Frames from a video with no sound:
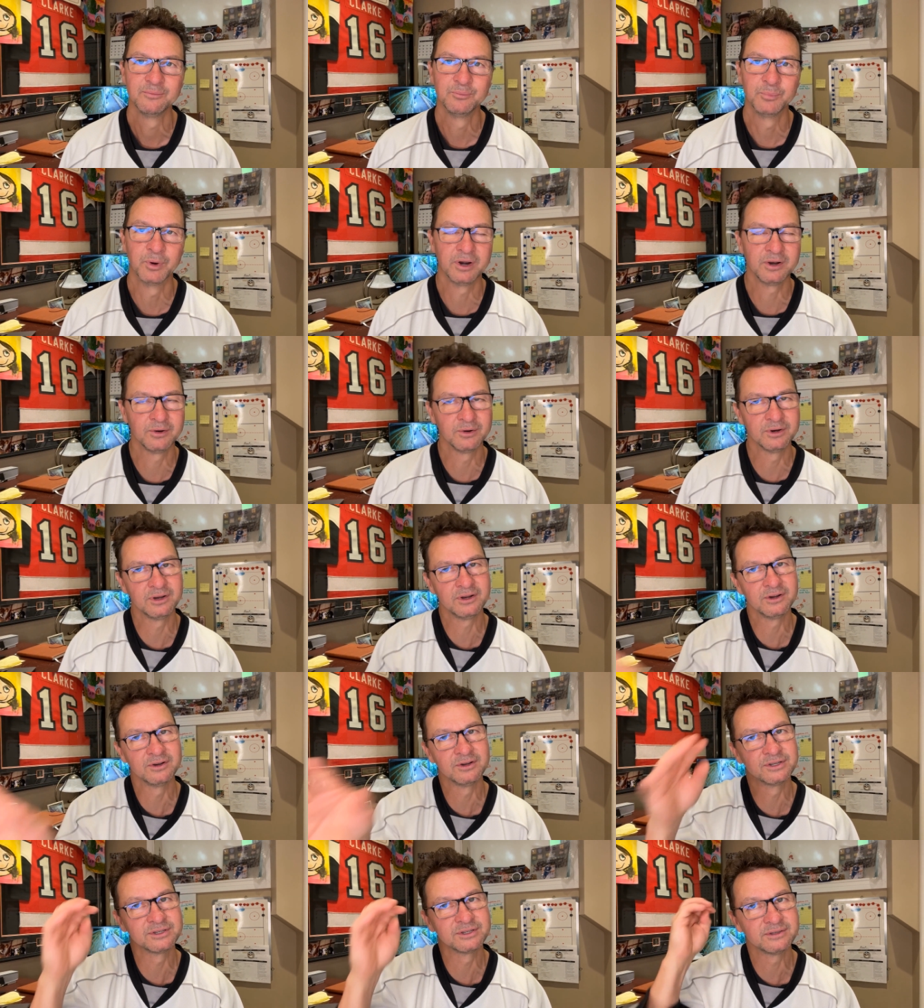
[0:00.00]
But it,
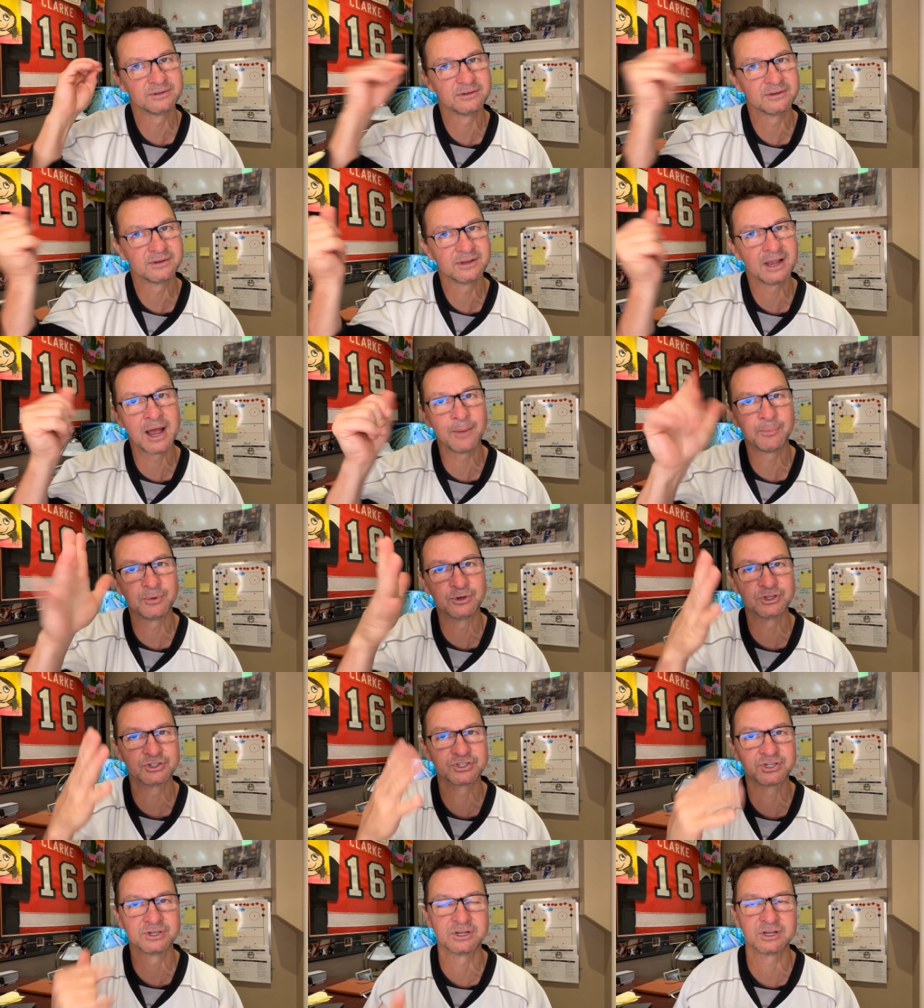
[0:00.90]
it was,
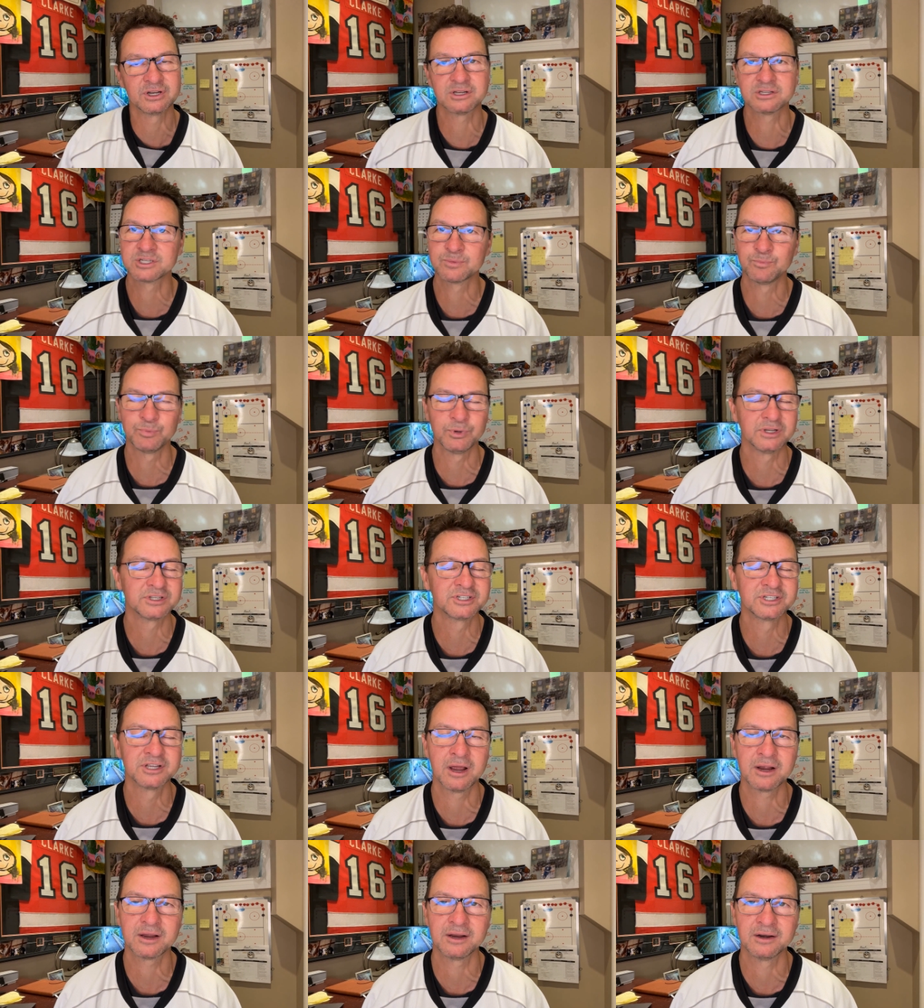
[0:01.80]
happened just in a split
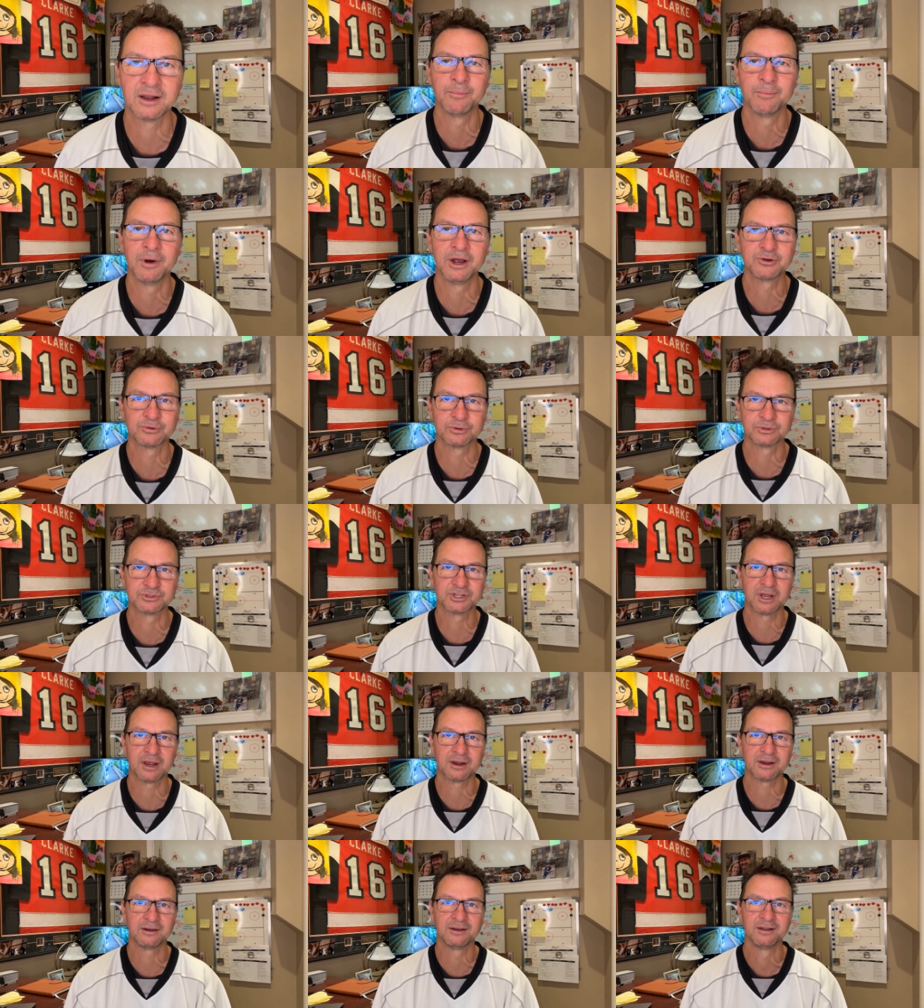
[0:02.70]
second, a
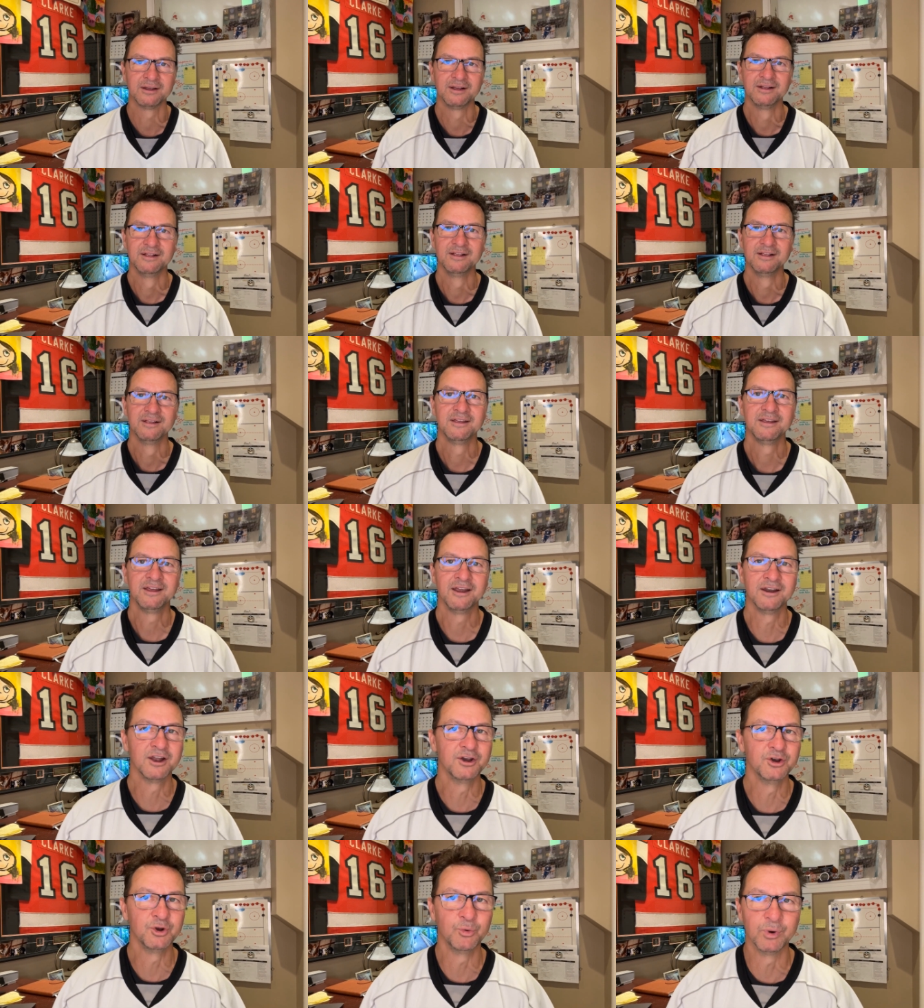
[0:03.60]
microsecond.
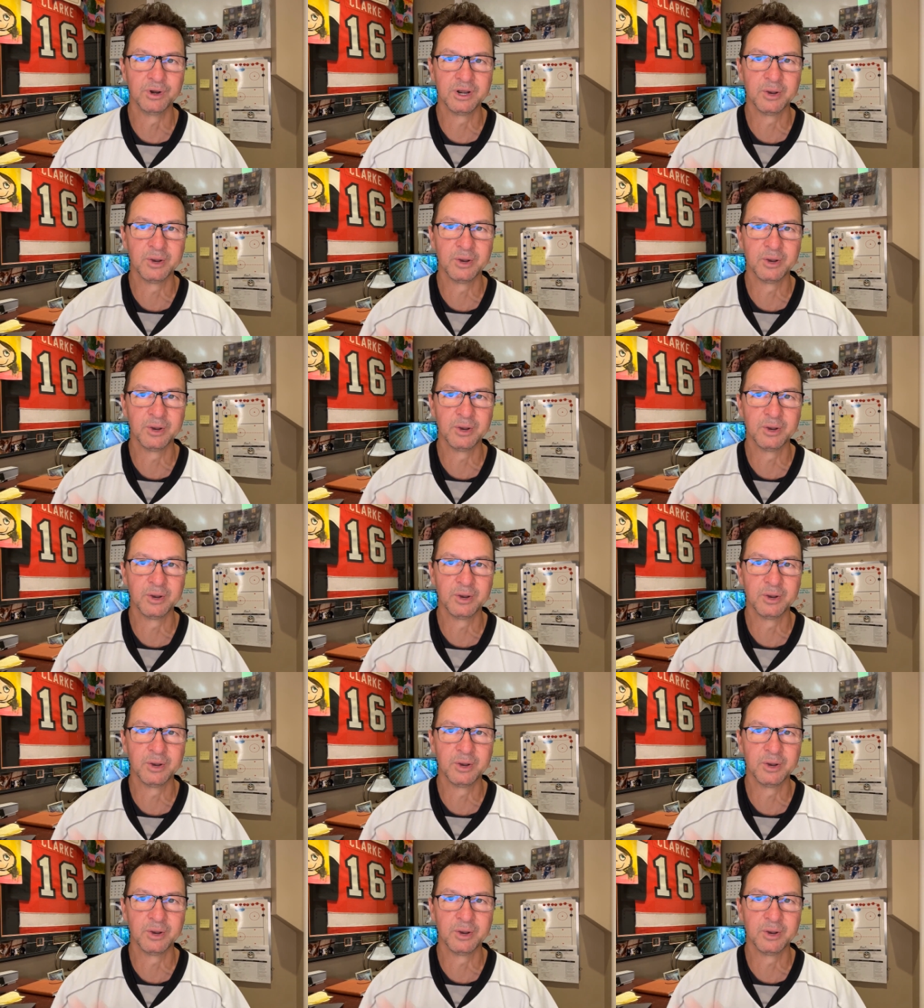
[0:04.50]
And I knew mm-hmm. when